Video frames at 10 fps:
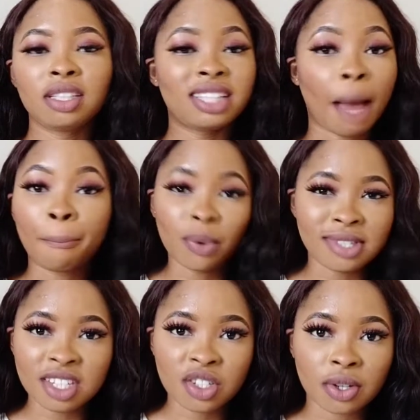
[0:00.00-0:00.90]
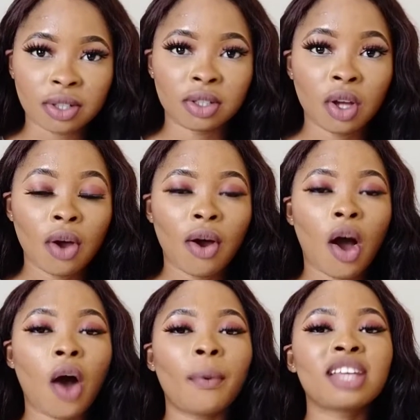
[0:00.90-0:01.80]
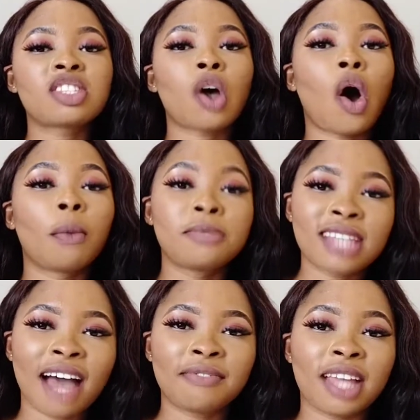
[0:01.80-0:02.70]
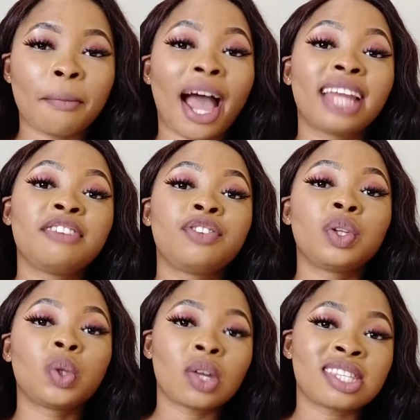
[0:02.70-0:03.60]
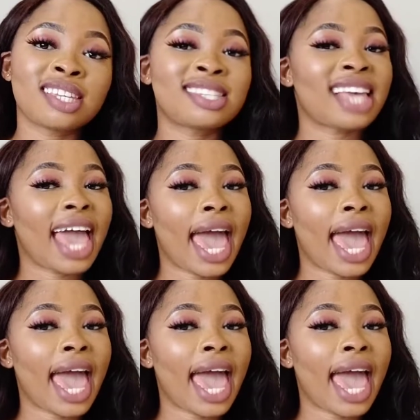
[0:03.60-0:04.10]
their position. Always observe them, and if you notice